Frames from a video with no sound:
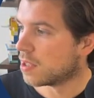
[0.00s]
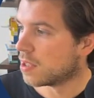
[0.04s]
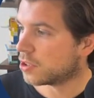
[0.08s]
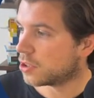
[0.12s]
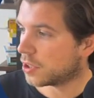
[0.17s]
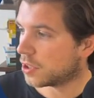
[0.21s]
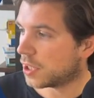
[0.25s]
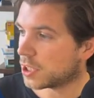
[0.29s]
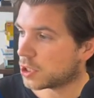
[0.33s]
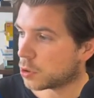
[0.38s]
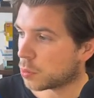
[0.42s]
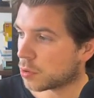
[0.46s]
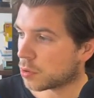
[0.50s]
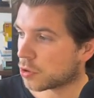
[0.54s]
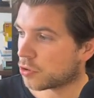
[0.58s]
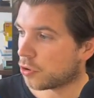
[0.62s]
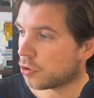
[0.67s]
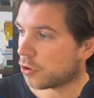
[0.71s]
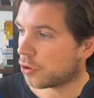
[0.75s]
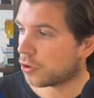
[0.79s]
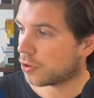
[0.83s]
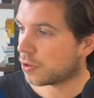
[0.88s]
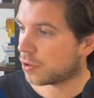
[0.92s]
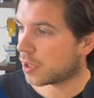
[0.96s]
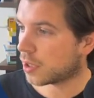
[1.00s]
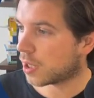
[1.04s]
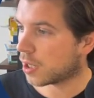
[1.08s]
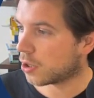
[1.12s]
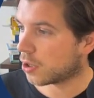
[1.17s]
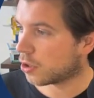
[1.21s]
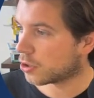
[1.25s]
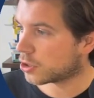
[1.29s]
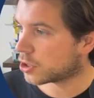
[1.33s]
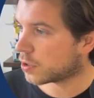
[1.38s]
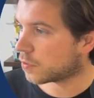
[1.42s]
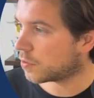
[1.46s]
So this will return
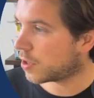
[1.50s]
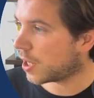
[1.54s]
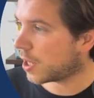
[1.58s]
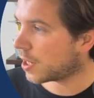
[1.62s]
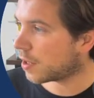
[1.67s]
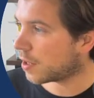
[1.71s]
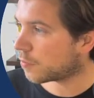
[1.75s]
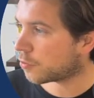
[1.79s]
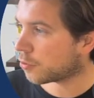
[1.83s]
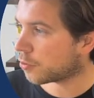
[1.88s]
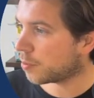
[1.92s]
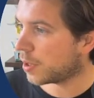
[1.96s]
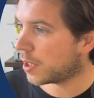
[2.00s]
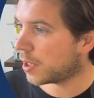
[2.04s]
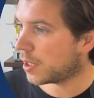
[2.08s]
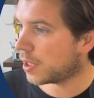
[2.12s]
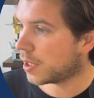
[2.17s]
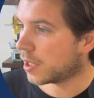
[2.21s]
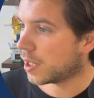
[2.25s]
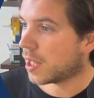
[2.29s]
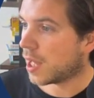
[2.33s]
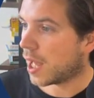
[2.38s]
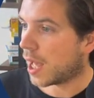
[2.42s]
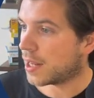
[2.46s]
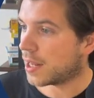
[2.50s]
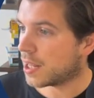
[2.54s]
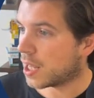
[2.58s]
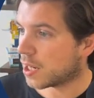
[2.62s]
lots of data for me. And